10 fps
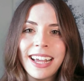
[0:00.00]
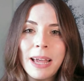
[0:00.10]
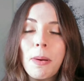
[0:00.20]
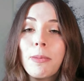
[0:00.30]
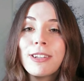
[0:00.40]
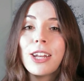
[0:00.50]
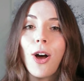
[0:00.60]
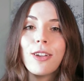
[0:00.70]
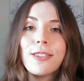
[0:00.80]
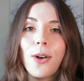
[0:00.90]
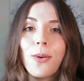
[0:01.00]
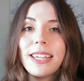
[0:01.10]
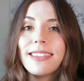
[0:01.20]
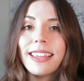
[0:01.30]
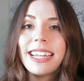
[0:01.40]
Members can also
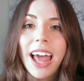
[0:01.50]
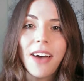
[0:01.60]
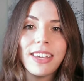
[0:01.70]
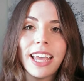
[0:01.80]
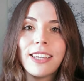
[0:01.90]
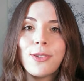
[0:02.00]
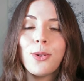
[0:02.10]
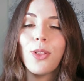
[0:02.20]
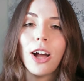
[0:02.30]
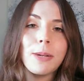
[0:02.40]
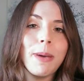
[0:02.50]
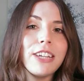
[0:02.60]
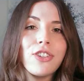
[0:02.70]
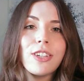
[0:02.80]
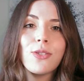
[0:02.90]
easily navigate to locked
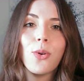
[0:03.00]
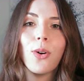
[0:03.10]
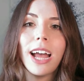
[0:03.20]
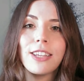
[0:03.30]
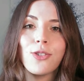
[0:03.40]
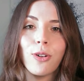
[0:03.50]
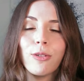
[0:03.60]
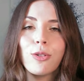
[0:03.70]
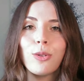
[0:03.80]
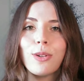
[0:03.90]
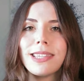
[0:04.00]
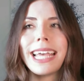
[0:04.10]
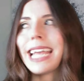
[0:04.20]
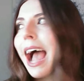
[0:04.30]
pages or external tools like